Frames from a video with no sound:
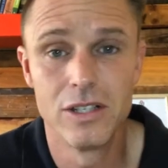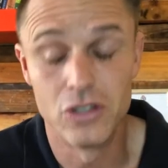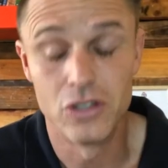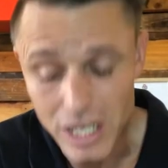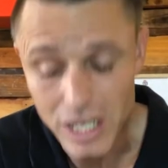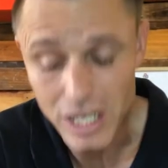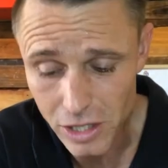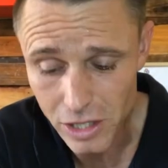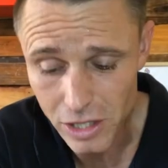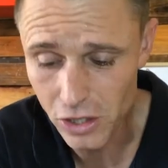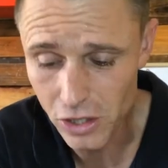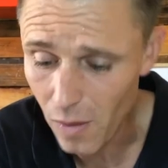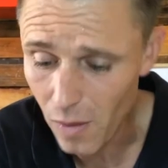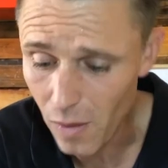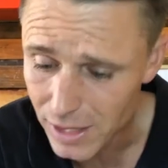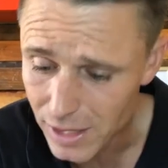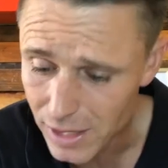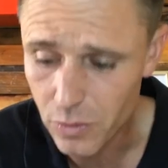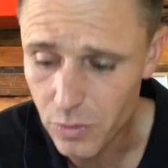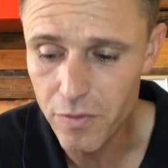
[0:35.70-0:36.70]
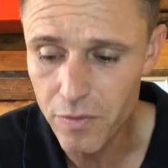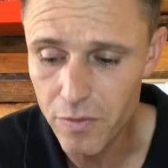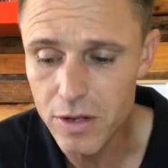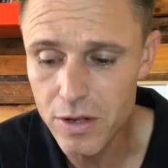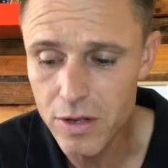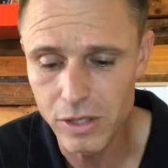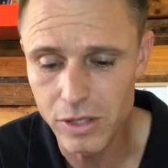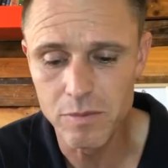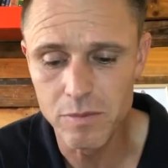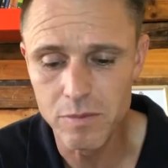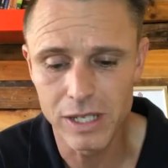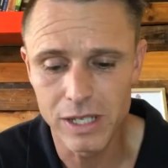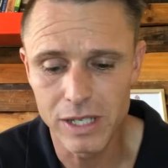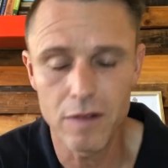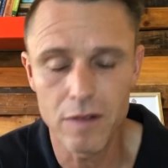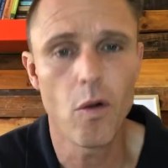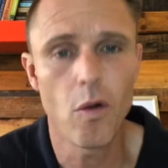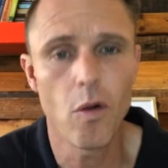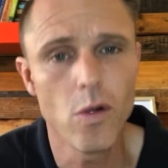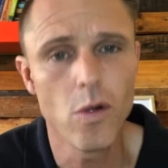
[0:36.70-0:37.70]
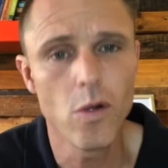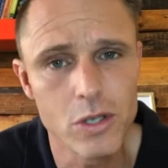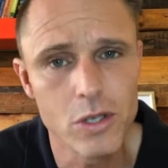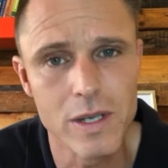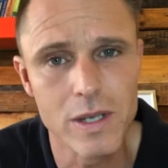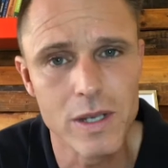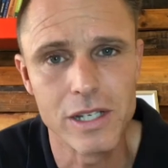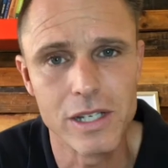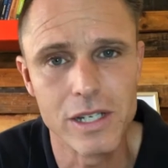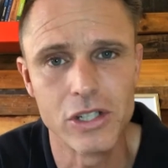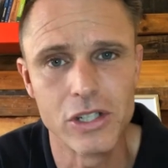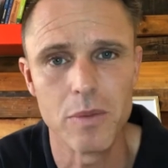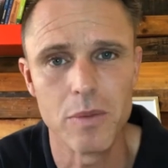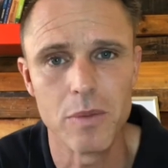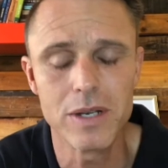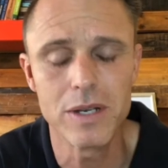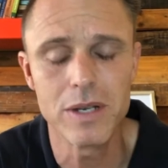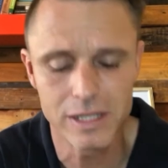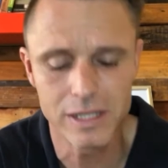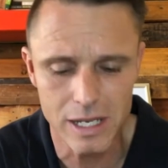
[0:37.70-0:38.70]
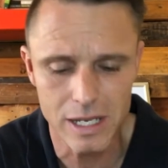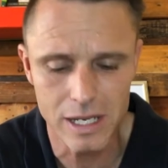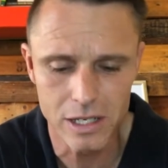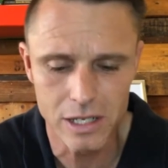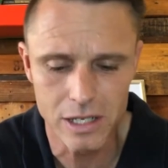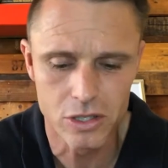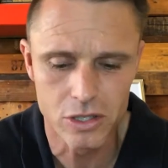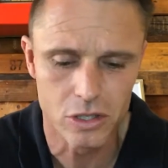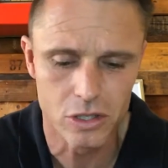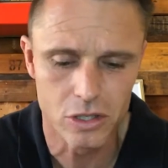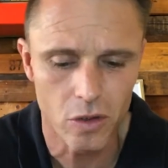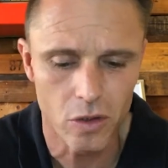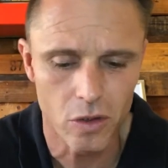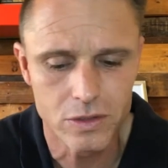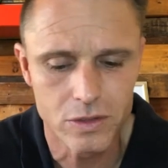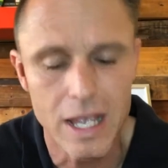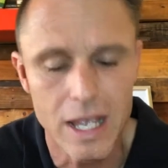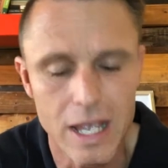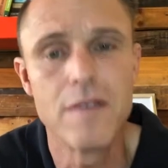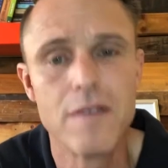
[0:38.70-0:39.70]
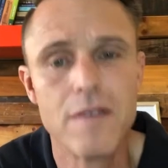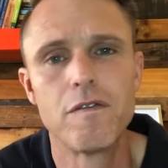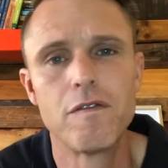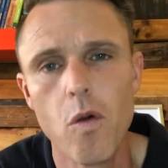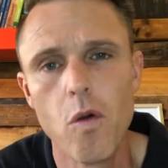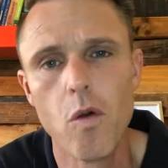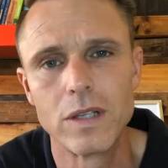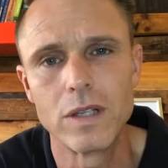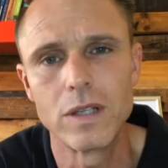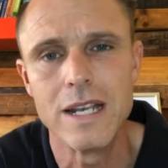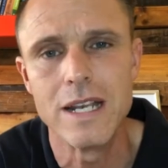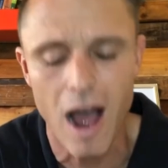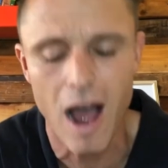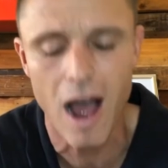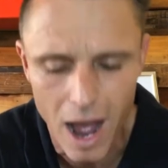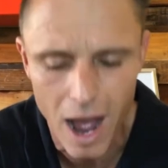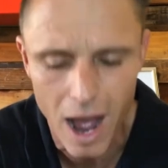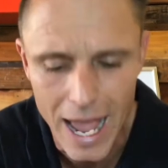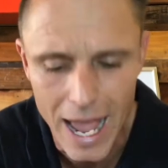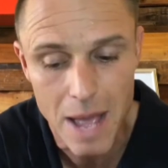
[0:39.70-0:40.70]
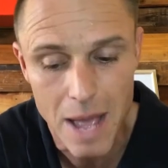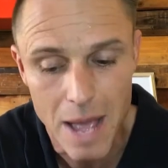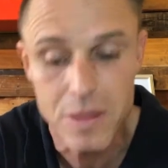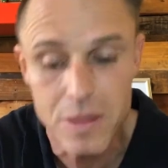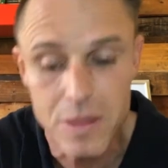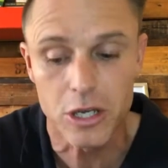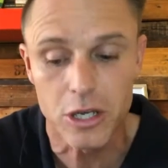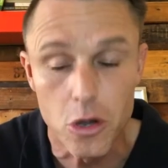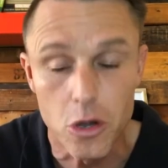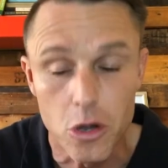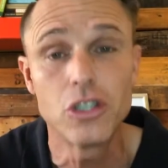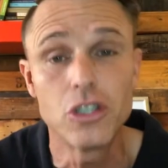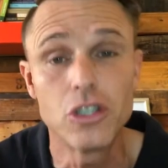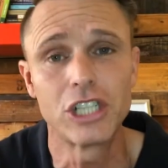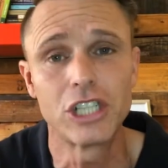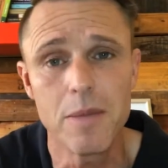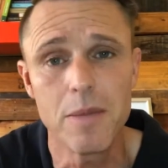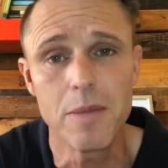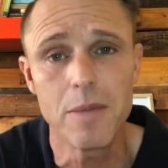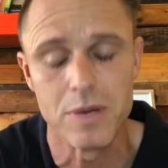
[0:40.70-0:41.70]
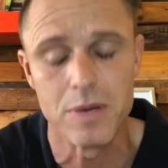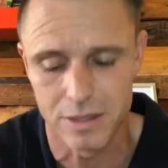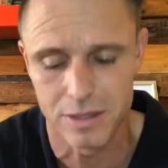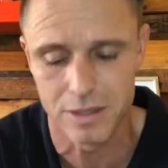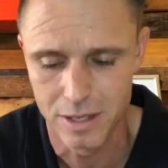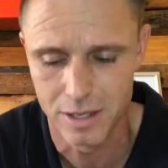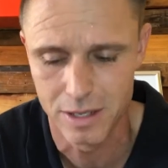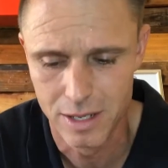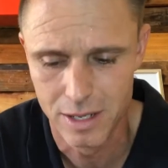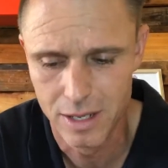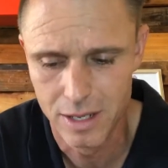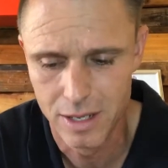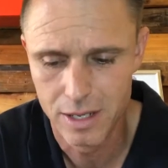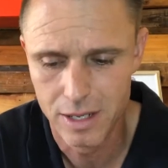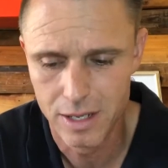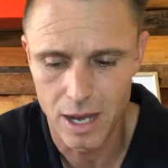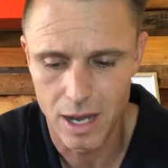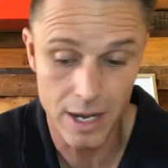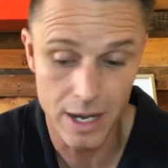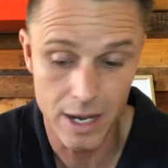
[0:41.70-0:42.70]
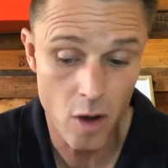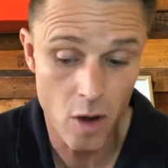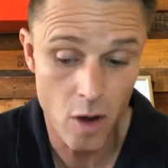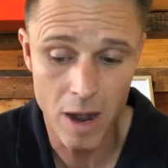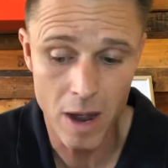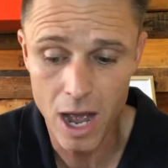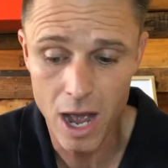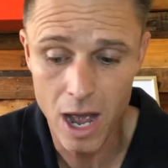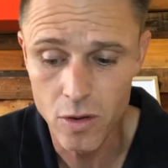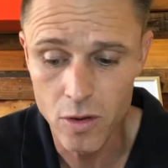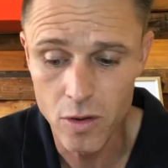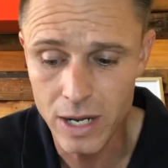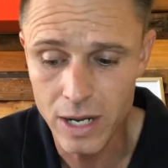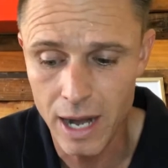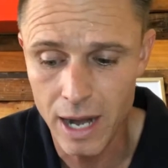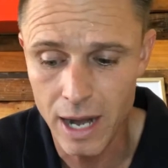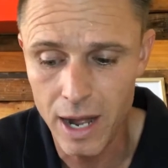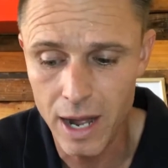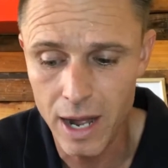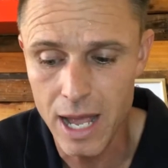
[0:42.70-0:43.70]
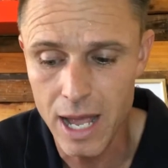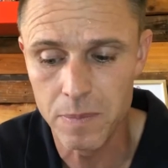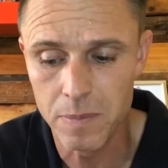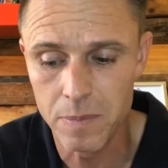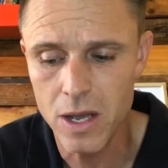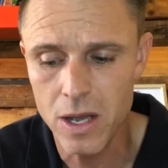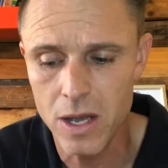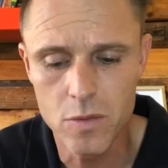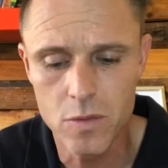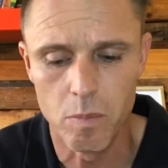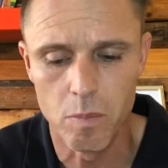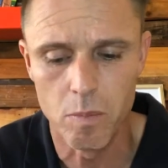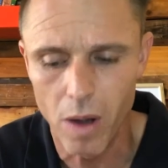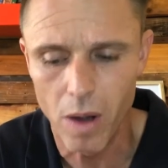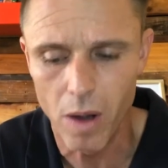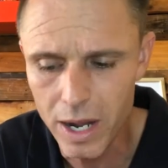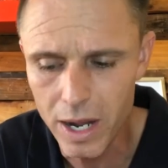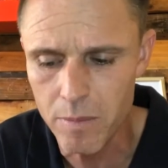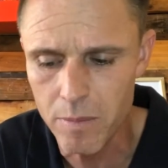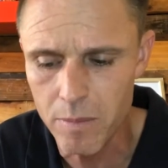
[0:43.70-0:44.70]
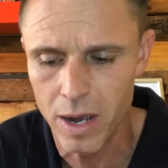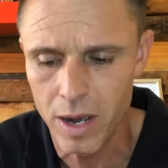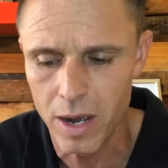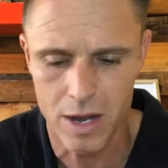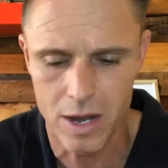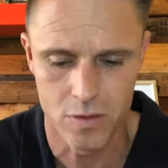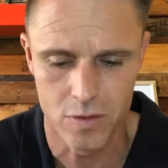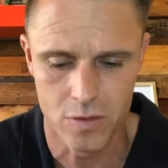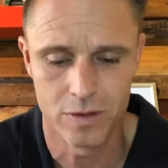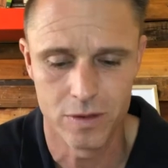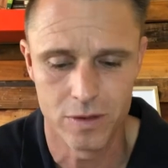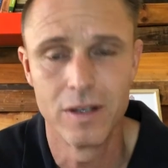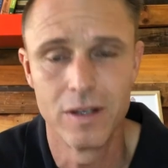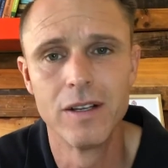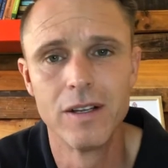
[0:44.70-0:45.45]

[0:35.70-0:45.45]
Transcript: Jesus Christ reveals himself also as a shepherd. He says in John 10:14, "I am the good shepherd. I know my own and I am known by my own."